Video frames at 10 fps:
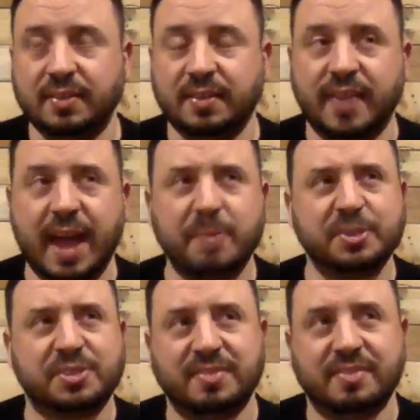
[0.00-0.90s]
That
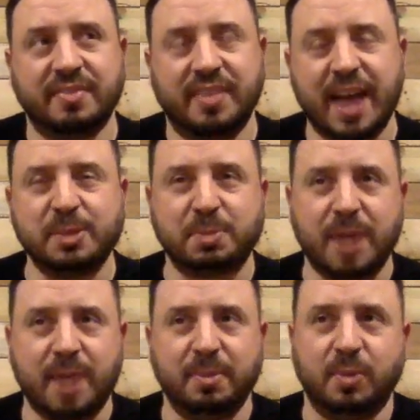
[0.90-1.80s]
was that was
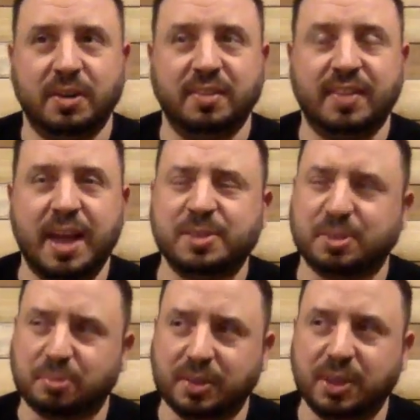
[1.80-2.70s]
probably one of that was
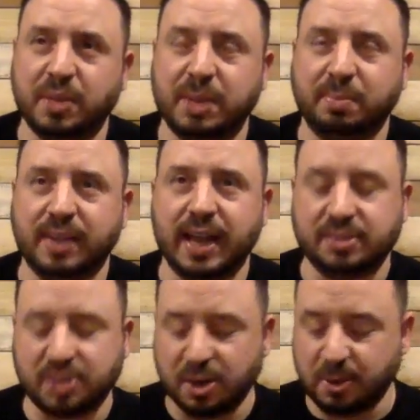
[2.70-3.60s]
a really unique
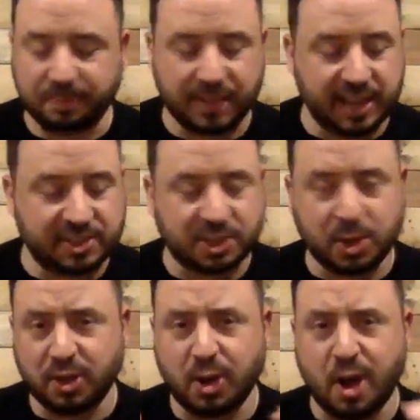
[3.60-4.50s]
blend. So it
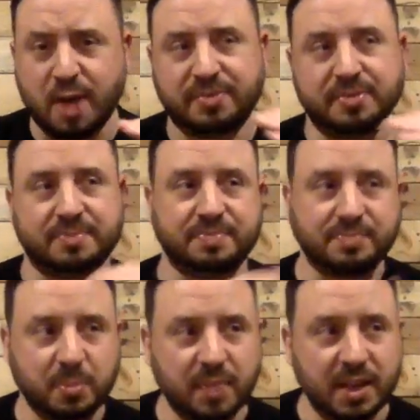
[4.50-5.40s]
started off
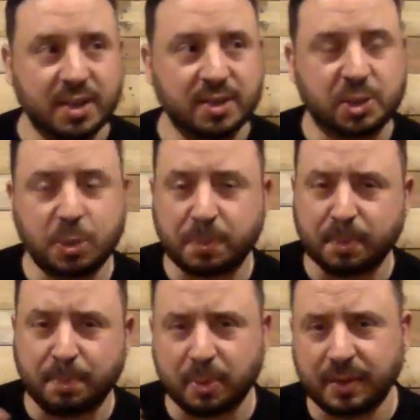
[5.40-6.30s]

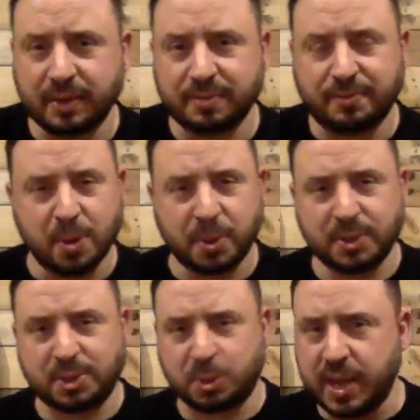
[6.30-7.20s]
super bourbon
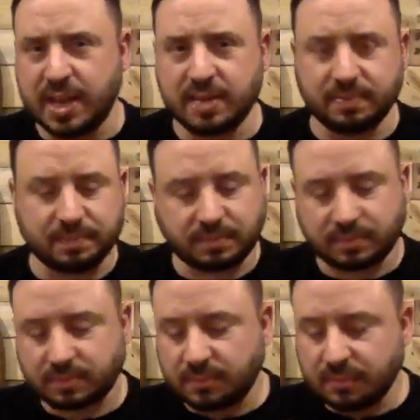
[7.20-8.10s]
forward, sweet,
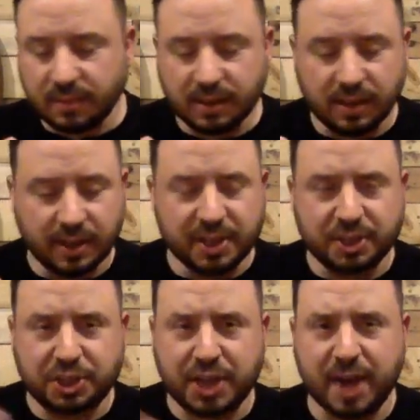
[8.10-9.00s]

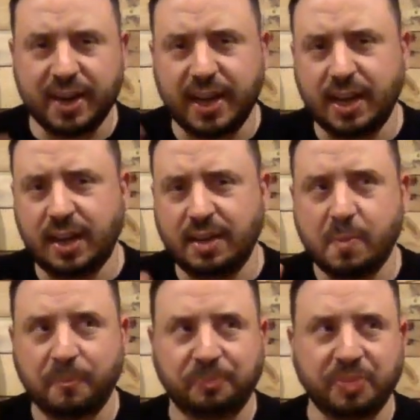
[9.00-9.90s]

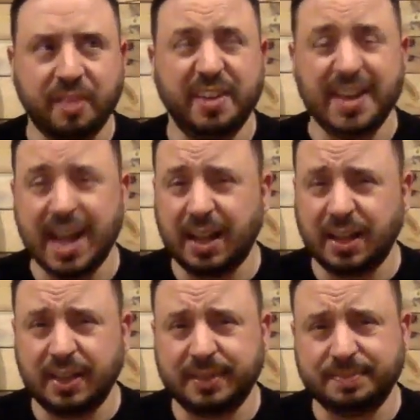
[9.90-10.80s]
cherry,
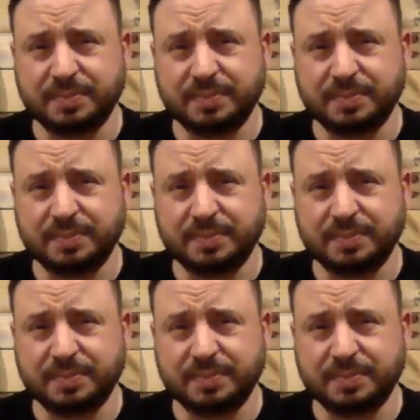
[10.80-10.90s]
vanilla,